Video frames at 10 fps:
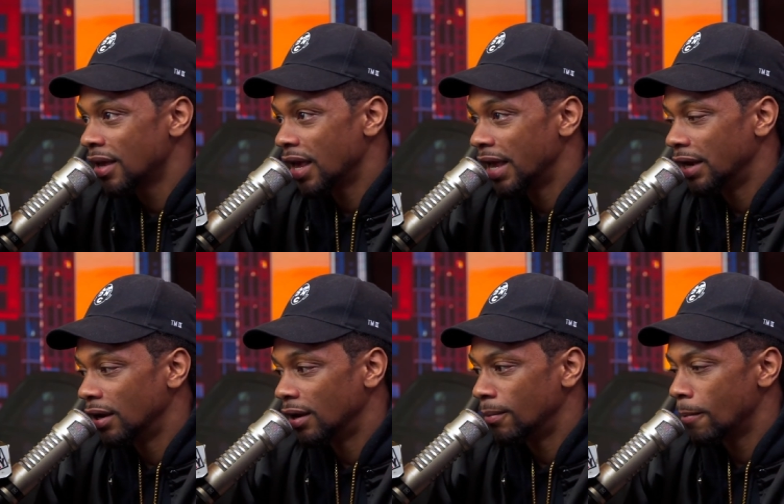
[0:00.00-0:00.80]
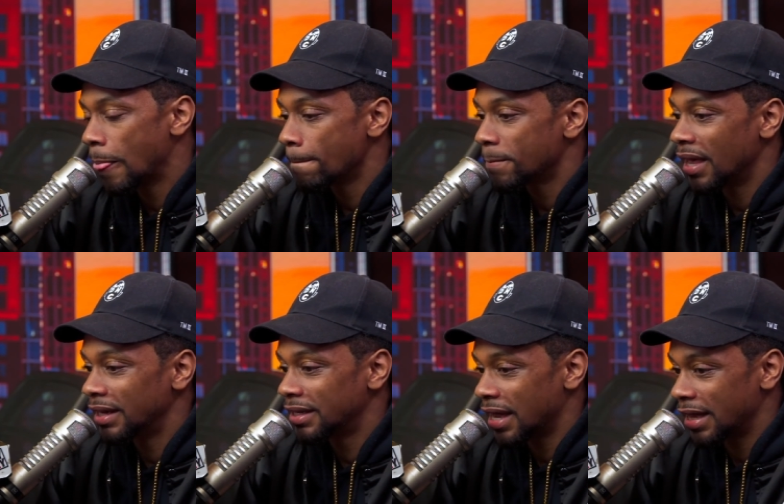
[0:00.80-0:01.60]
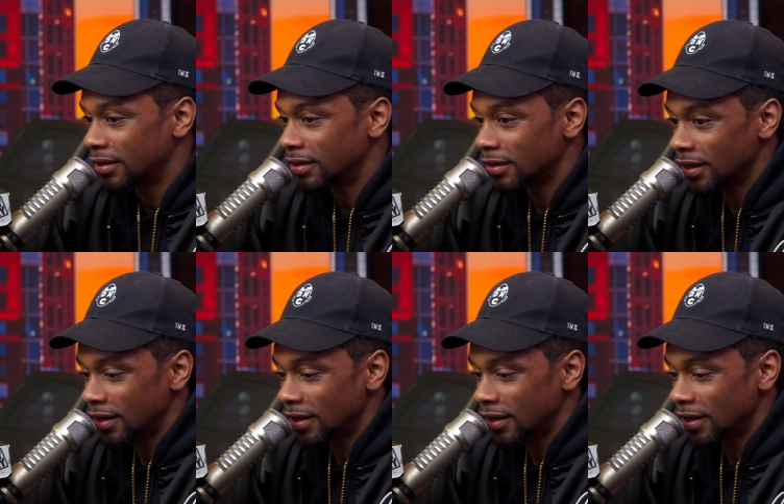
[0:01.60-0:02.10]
and um and kind of